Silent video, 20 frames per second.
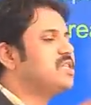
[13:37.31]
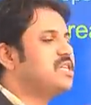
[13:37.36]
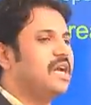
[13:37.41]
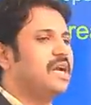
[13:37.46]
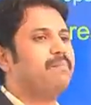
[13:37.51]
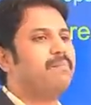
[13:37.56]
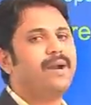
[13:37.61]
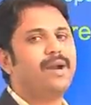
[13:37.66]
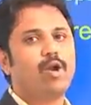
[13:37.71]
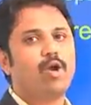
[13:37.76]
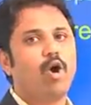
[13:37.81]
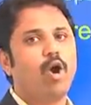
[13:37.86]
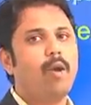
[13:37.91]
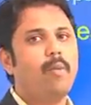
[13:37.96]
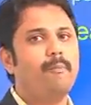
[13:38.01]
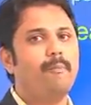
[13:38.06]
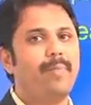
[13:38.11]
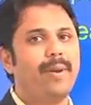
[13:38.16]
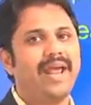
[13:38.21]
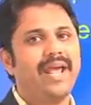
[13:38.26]
statement
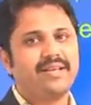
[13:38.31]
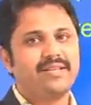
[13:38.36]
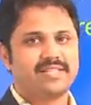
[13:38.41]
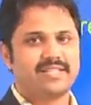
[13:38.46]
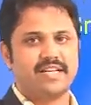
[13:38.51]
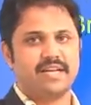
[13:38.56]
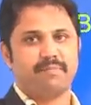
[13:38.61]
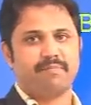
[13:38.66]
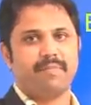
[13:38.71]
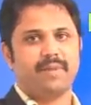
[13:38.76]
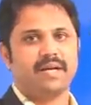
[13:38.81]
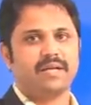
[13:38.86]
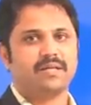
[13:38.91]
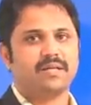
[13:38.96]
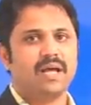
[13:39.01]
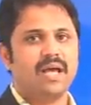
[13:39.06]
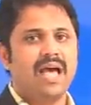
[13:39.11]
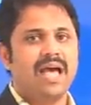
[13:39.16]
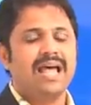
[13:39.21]
called break statement.